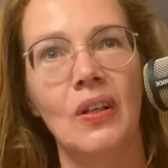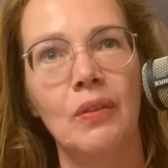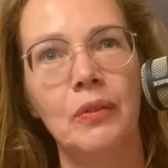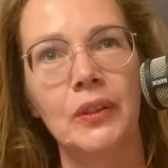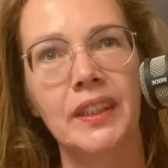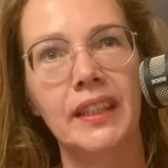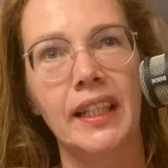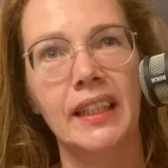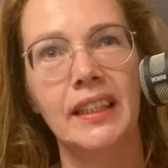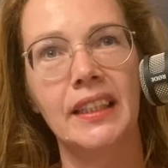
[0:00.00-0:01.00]
almost
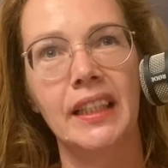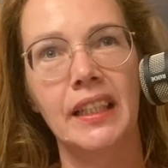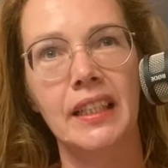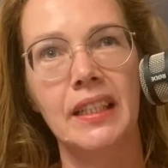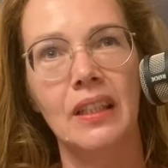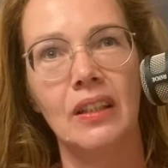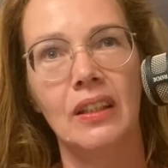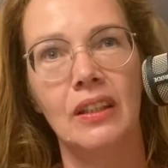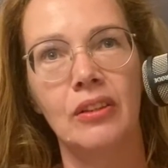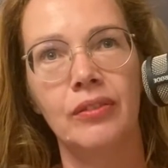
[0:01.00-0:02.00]
that sense
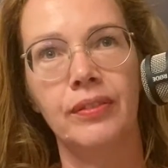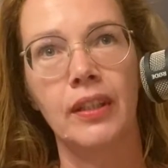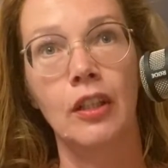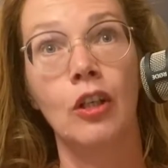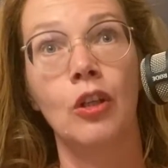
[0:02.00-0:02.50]
of